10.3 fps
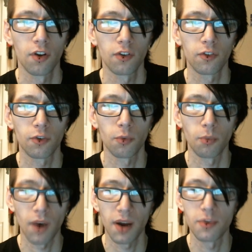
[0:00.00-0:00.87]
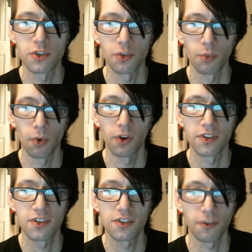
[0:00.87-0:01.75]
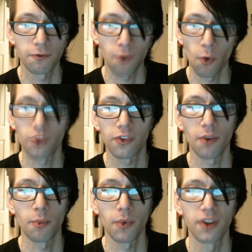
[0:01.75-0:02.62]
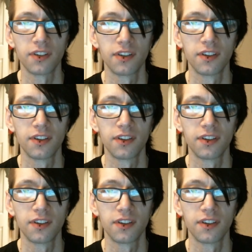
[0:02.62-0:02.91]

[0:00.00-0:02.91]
So why would you want to force someone